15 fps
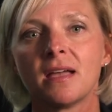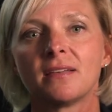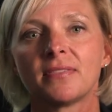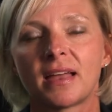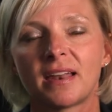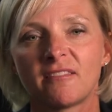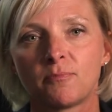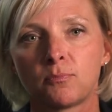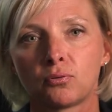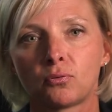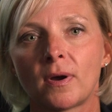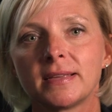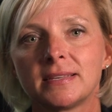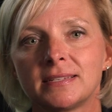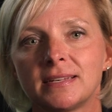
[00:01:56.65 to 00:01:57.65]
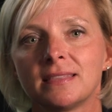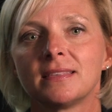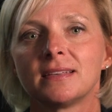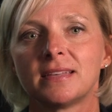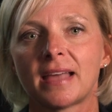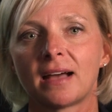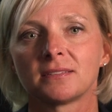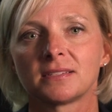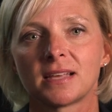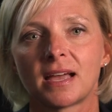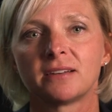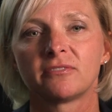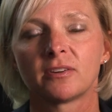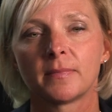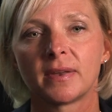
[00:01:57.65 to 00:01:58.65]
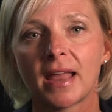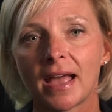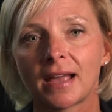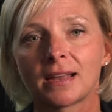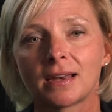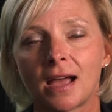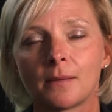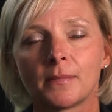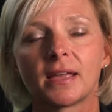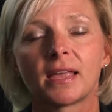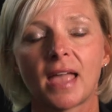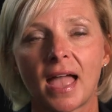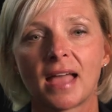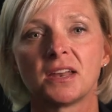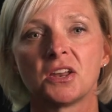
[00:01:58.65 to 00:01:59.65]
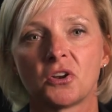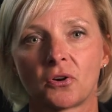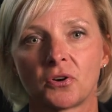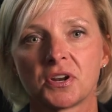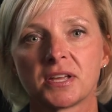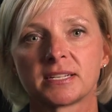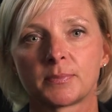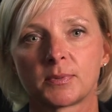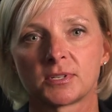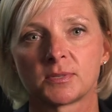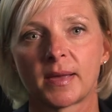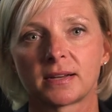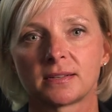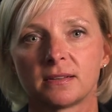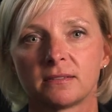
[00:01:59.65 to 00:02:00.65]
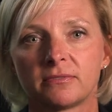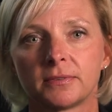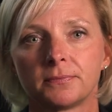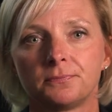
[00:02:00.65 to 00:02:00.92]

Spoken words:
that have priced in the downside from an economic and an earnings perspective.